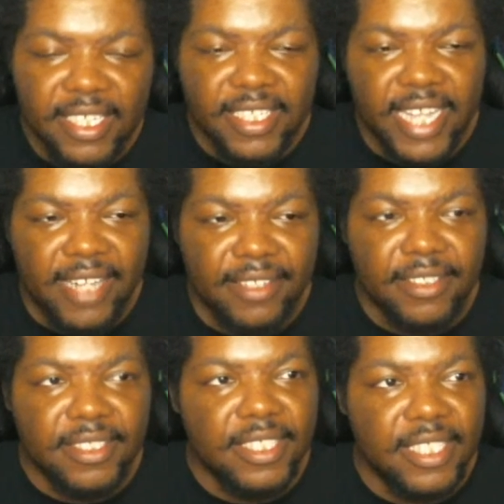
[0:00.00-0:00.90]
that
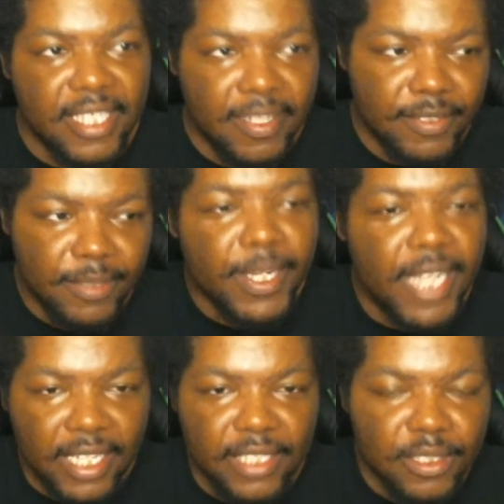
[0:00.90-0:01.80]
if somebody
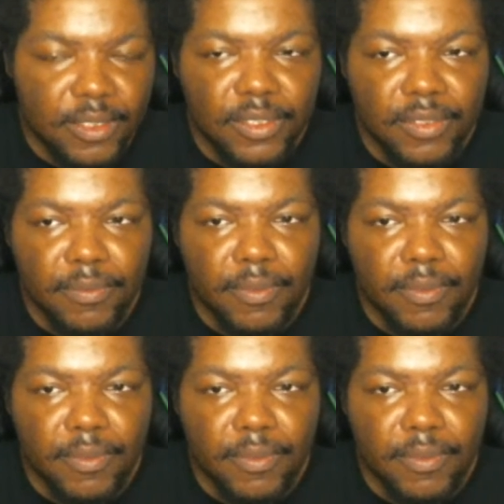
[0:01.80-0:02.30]
got exclusive